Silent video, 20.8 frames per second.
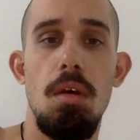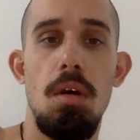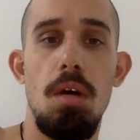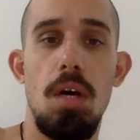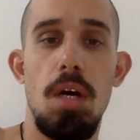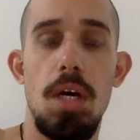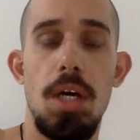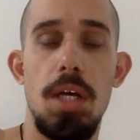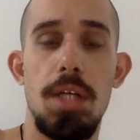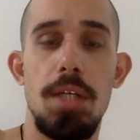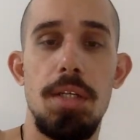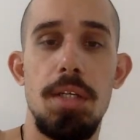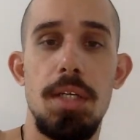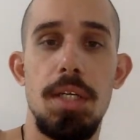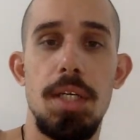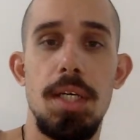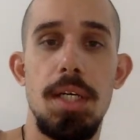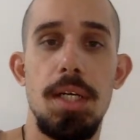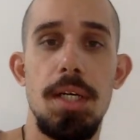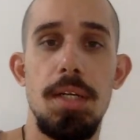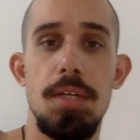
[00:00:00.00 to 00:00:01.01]

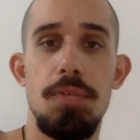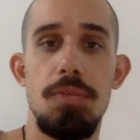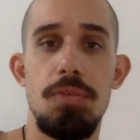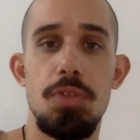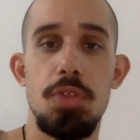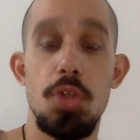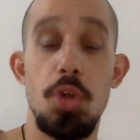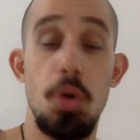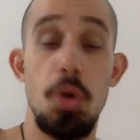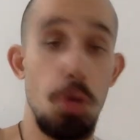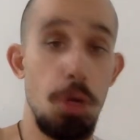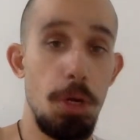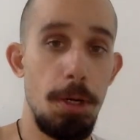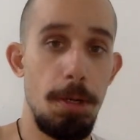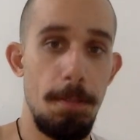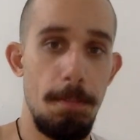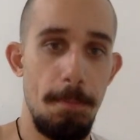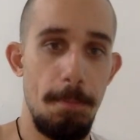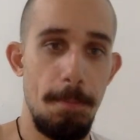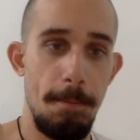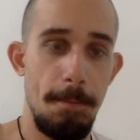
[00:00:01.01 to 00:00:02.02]
on
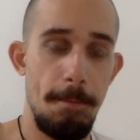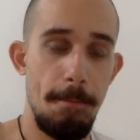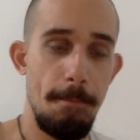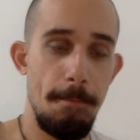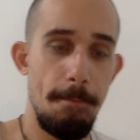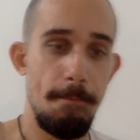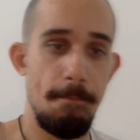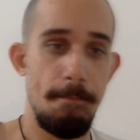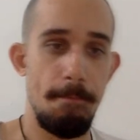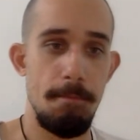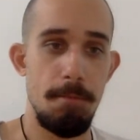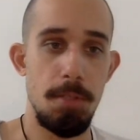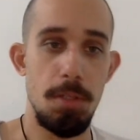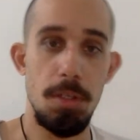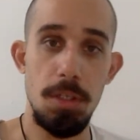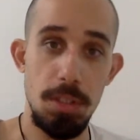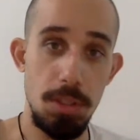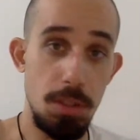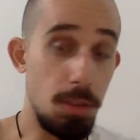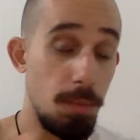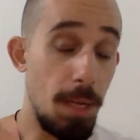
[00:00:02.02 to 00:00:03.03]
Tor.
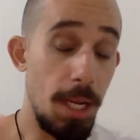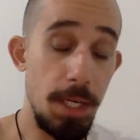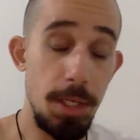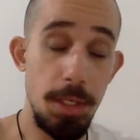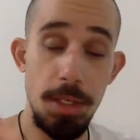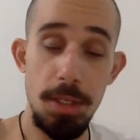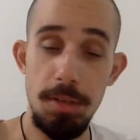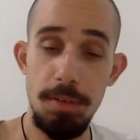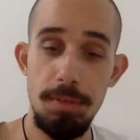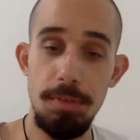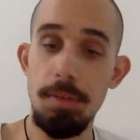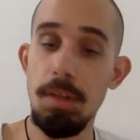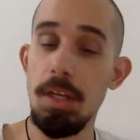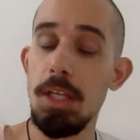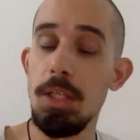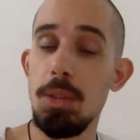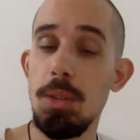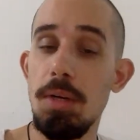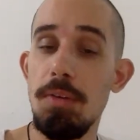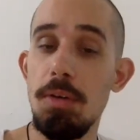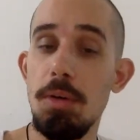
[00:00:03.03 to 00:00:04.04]
So a reminder, if
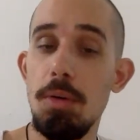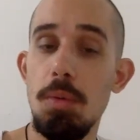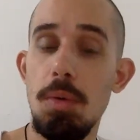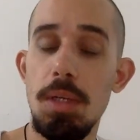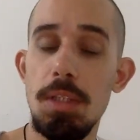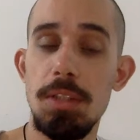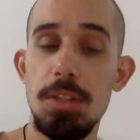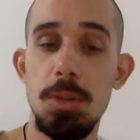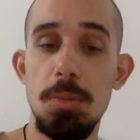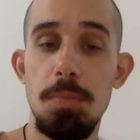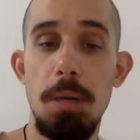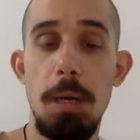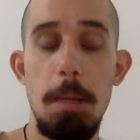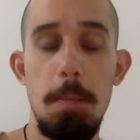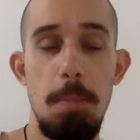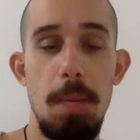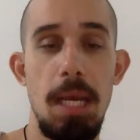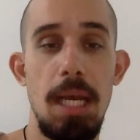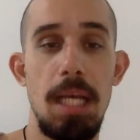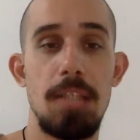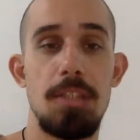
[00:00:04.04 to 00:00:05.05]
you ever want to
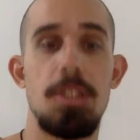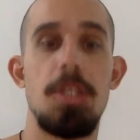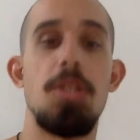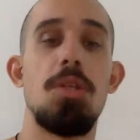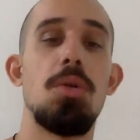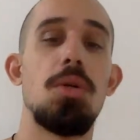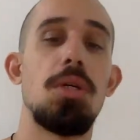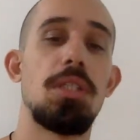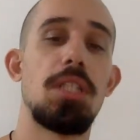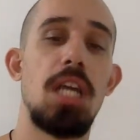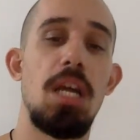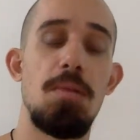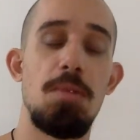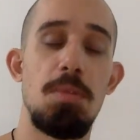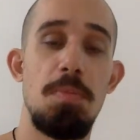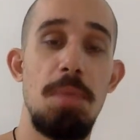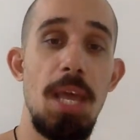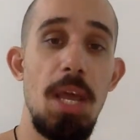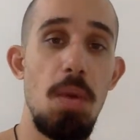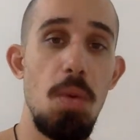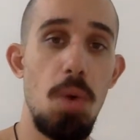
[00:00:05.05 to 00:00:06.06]
bypass the New York
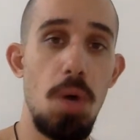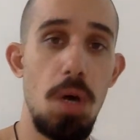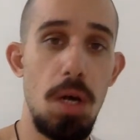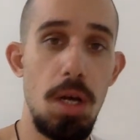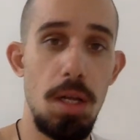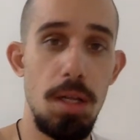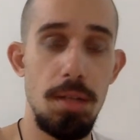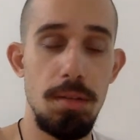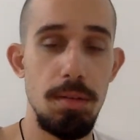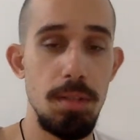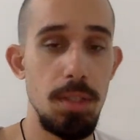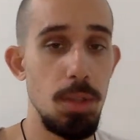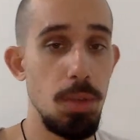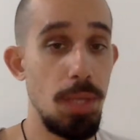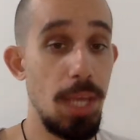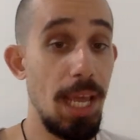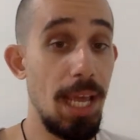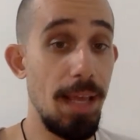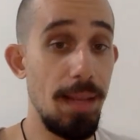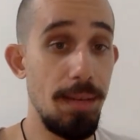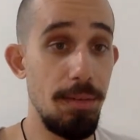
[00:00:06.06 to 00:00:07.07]
Times paywall, you
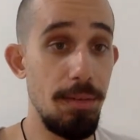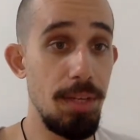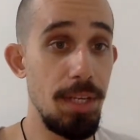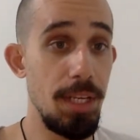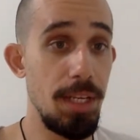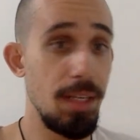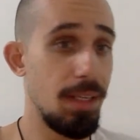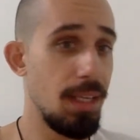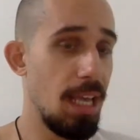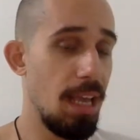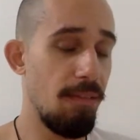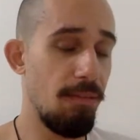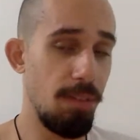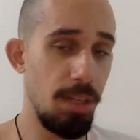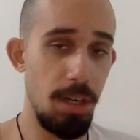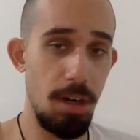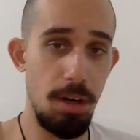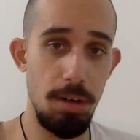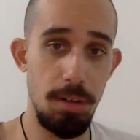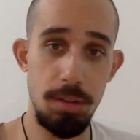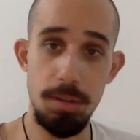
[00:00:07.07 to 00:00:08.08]
can read every
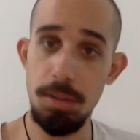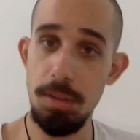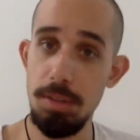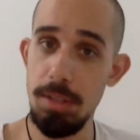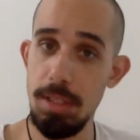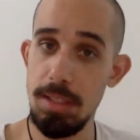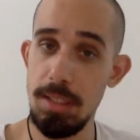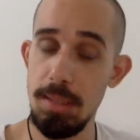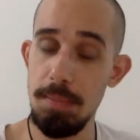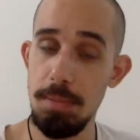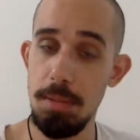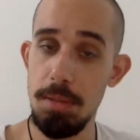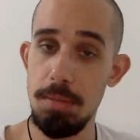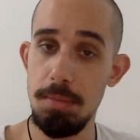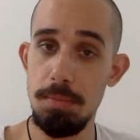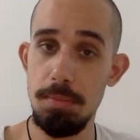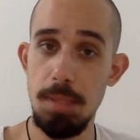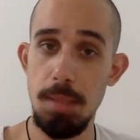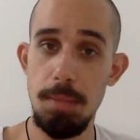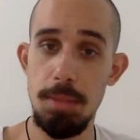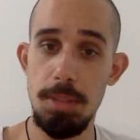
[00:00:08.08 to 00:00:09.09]
article that they
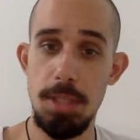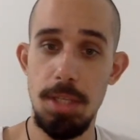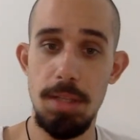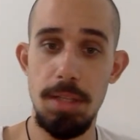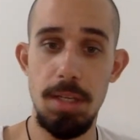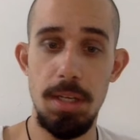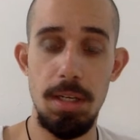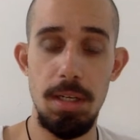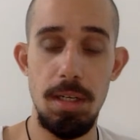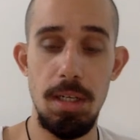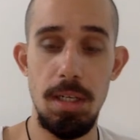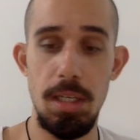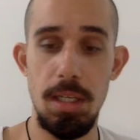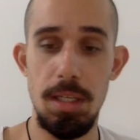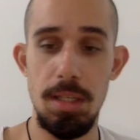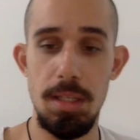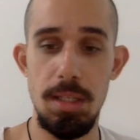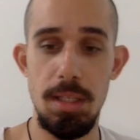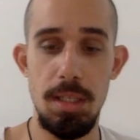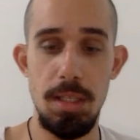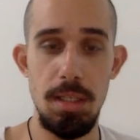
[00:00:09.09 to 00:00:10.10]
publish on there
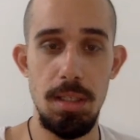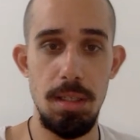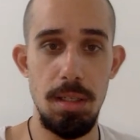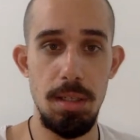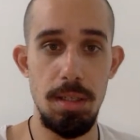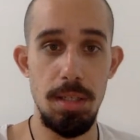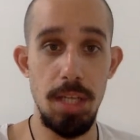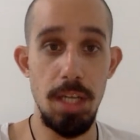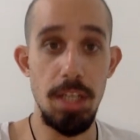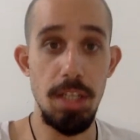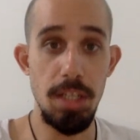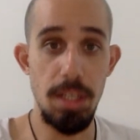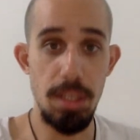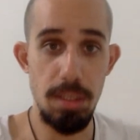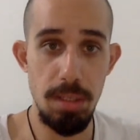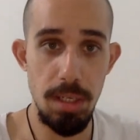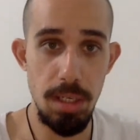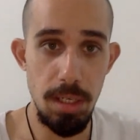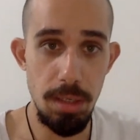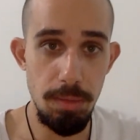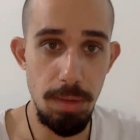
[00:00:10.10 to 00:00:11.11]
on the Onion
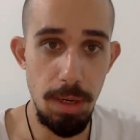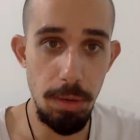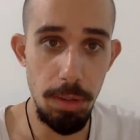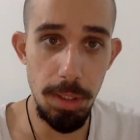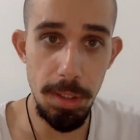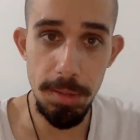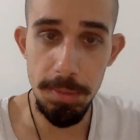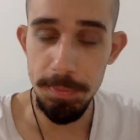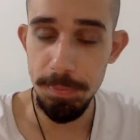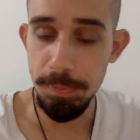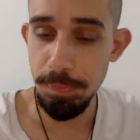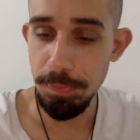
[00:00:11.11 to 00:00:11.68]
router,